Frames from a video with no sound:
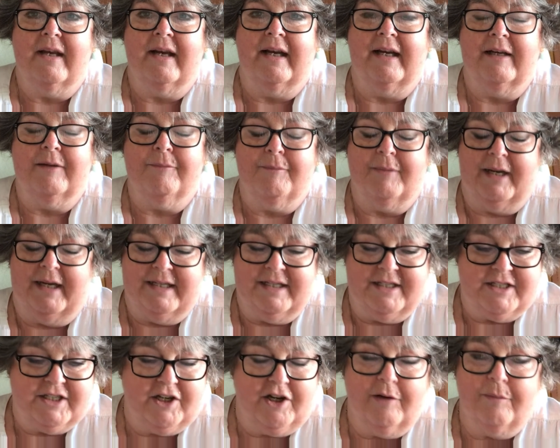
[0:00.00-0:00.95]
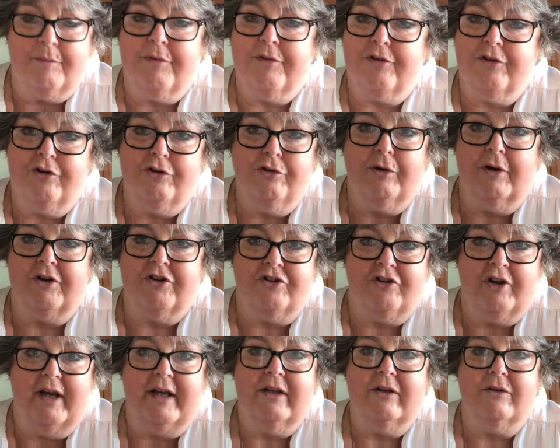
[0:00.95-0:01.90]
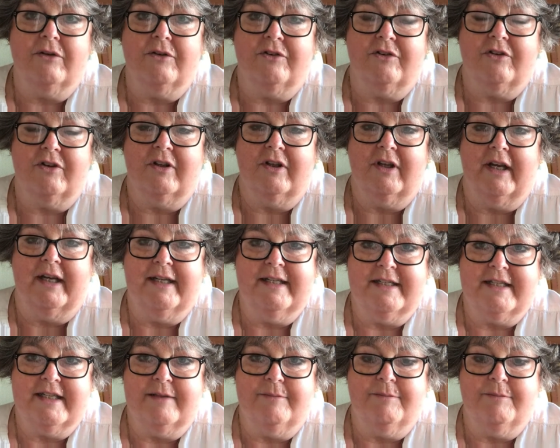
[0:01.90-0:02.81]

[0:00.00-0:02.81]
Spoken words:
and to come through our trials and